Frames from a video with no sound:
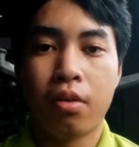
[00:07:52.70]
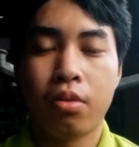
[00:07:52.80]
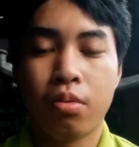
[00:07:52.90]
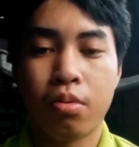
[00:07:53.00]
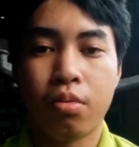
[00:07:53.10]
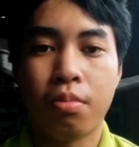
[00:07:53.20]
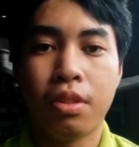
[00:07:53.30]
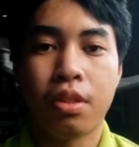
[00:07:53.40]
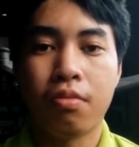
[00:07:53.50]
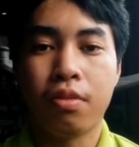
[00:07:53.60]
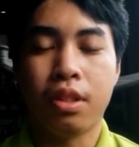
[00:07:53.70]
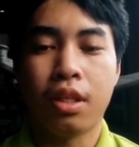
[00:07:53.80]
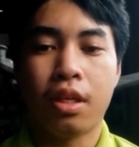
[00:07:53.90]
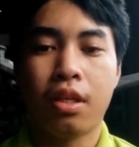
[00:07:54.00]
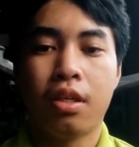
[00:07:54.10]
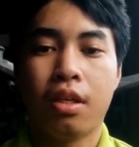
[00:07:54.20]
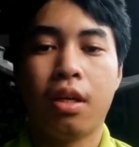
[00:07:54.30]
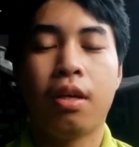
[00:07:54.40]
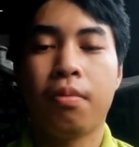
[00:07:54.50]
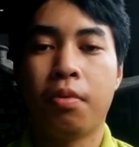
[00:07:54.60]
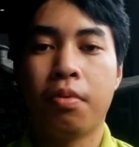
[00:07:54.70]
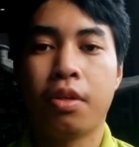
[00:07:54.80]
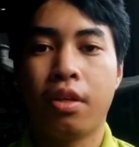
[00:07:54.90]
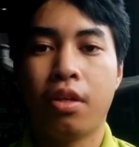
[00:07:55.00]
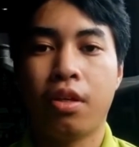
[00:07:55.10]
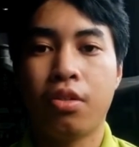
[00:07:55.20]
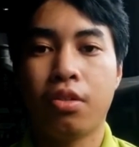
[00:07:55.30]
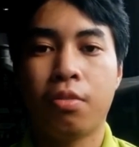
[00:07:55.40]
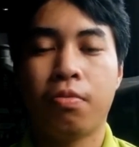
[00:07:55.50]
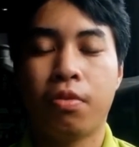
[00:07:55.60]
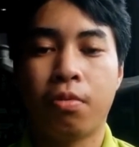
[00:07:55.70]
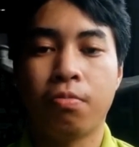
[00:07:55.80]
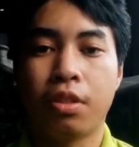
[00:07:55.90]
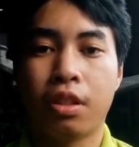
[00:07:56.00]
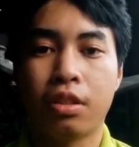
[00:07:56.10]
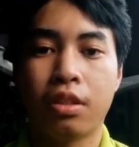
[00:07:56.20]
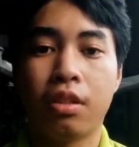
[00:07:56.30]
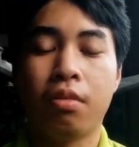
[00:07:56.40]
Hello to Miss Kavita. I'm Edmund Hilary Joseph from class